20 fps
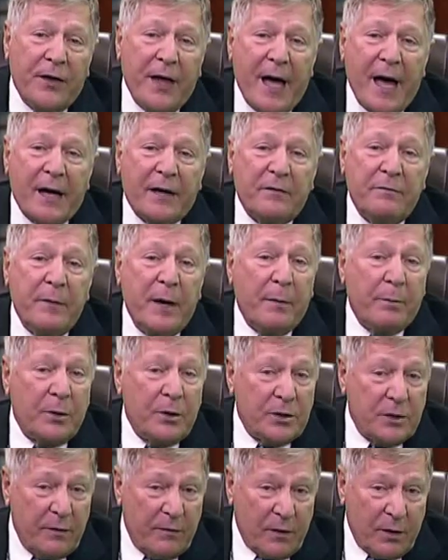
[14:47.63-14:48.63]
that of
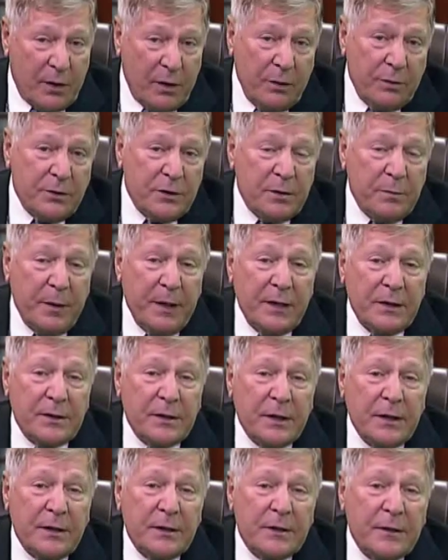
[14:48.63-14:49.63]
members of our own
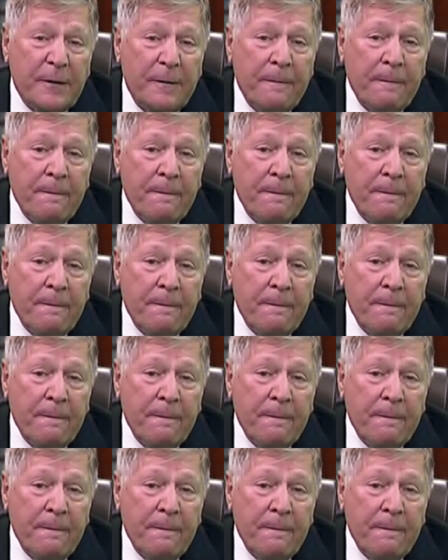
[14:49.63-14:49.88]
species.